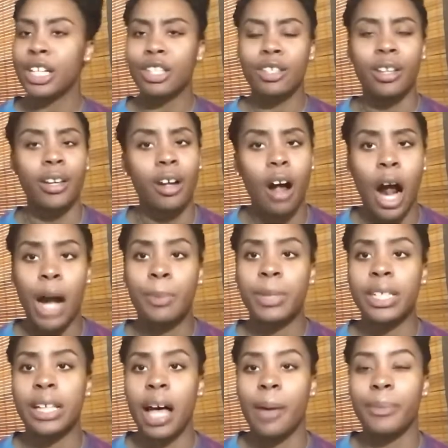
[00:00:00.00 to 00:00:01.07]
just good
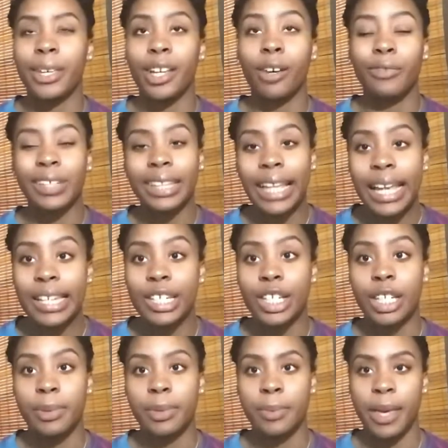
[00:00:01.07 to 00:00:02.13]
karma's coming, good
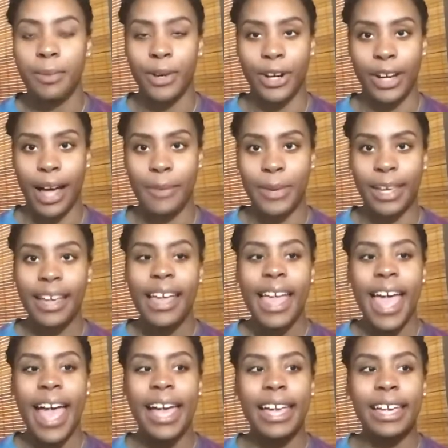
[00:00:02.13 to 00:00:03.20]
relationships maybe are coming,
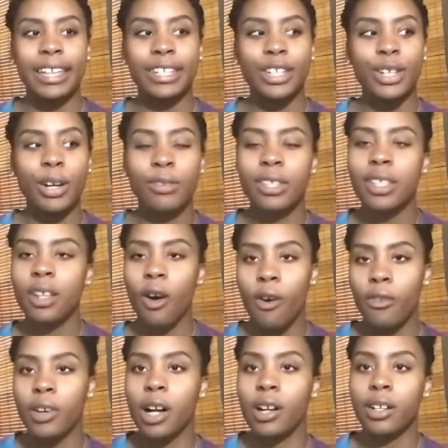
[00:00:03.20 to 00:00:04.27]
and you know, just the
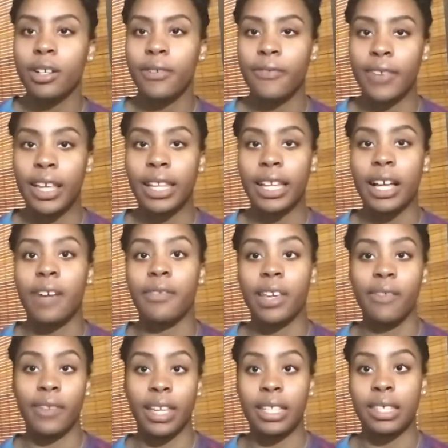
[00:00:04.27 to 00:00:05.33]
overall good feeling of
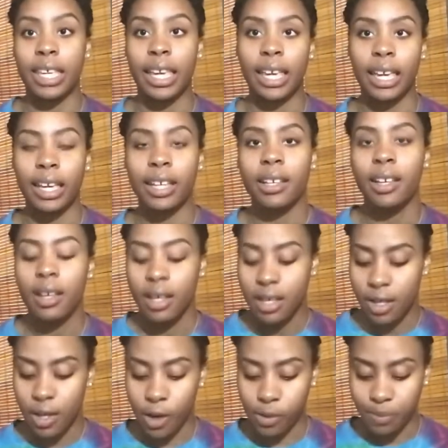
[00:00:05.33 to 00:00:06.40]
giving and taking.
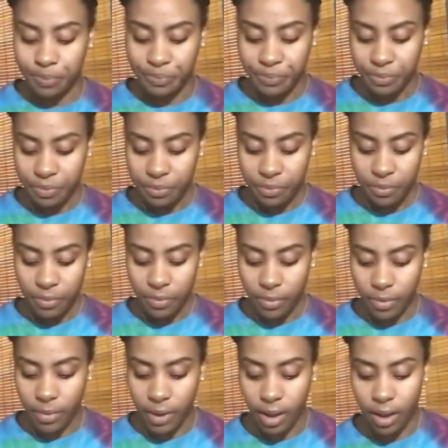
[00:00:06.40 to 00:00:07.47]
So
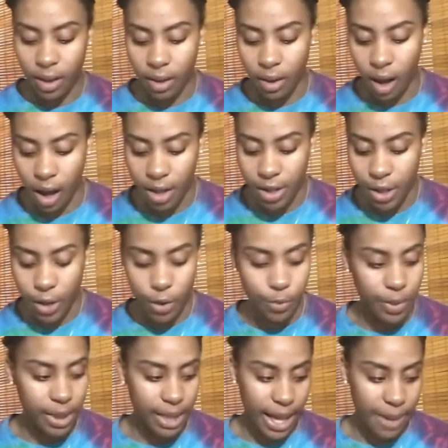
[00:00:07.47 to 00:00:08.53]
also,
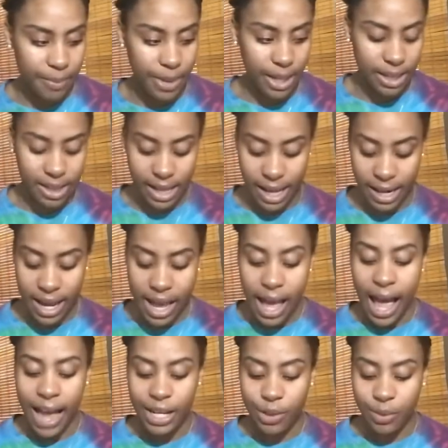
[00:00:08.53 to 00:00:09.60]
with that being said,
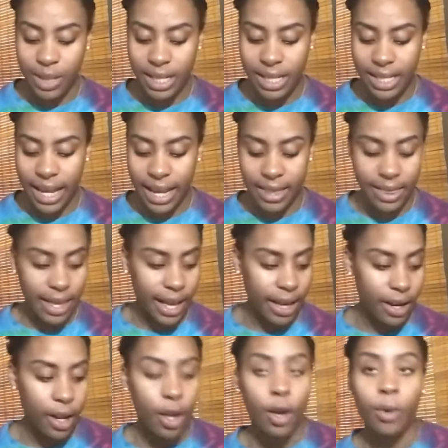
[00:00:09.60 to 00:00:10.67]
I do want to state
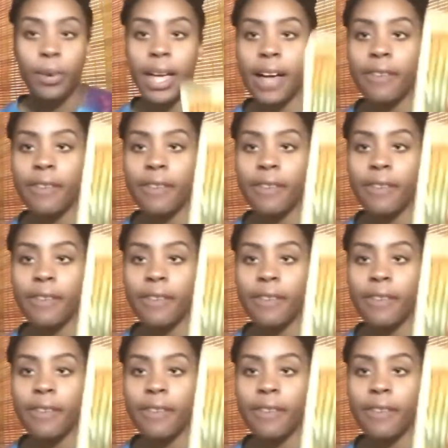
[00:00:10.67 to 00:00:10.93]
that we